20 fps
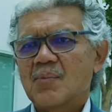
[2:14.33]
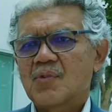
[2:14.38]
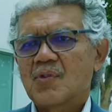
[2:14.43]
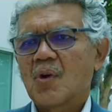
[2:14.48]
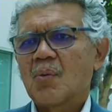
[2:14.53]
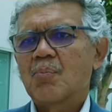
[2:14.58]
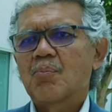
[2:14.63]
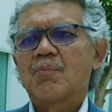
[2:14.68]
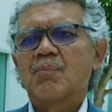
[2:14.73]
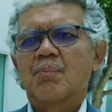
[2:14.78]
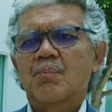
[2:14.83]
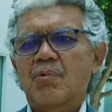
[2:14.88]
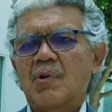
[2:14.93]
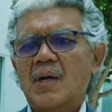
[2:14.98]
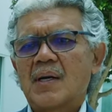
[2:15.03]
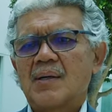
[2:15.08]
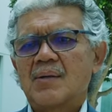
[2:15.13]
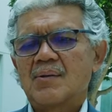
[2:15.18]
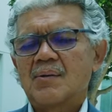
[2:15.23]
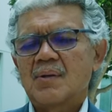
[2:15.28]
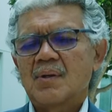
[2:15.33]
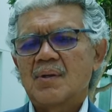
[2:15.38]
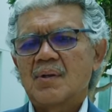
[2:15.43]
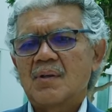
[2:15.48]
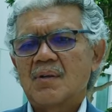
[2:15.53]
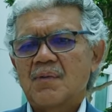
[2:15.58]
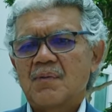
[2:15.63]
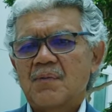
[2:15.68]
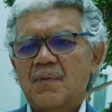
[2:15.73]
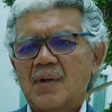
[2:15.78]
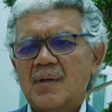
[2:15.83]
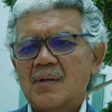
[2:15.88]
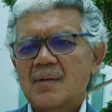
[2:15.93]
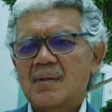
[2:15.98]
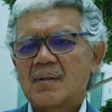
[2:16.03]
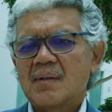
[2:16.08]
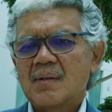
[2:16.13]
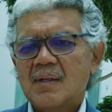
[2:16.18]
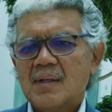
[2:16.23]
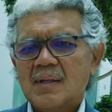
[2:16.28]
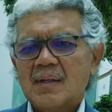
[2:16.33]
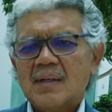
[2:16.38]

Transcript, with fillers: so proud of our